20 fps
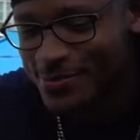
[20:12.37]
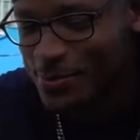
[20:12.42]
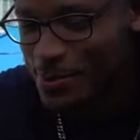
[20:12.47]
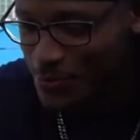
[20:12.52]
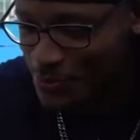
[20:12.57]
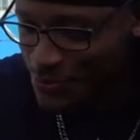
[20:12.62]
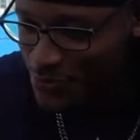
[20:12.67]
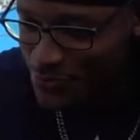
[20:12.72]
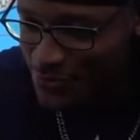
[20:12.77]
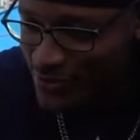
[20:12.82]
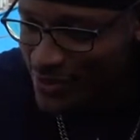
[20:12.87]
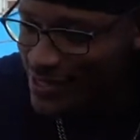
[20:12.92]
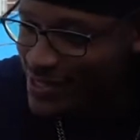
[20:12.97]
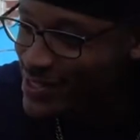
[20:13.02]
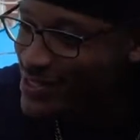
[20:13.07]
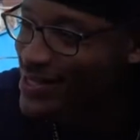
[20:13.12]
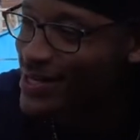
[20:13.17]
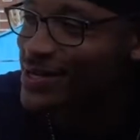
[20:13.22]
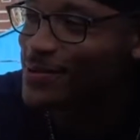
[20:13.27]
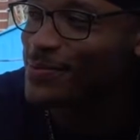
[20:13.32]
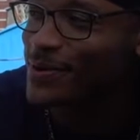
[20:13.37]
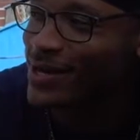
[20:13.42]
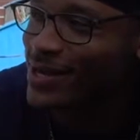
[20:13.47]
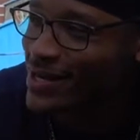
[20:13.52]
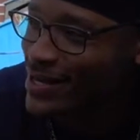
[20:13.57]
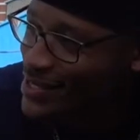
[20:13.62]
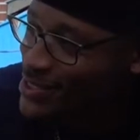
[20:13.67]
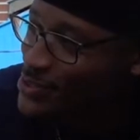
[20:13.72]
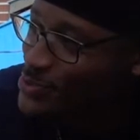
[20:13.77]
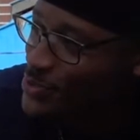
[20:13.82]
But we really think about it.
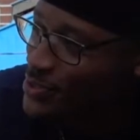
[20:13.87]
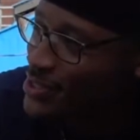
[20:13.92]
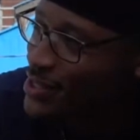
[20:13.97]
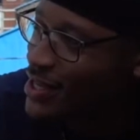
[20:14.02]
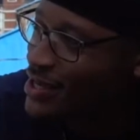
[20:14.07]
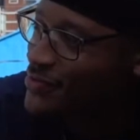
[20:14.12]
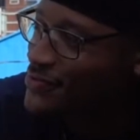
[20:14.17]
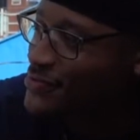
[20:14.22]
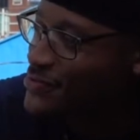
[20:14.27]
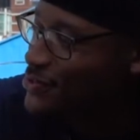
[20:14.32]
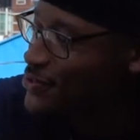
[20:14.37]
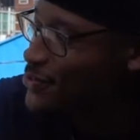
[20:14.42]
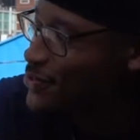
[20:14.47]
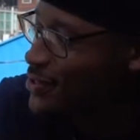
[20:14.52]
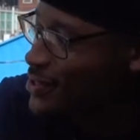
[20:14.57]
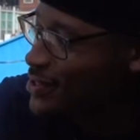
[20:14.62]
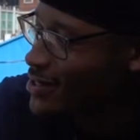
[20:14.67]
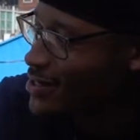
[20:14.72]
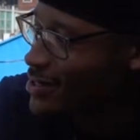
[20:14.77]
That's what life is doing.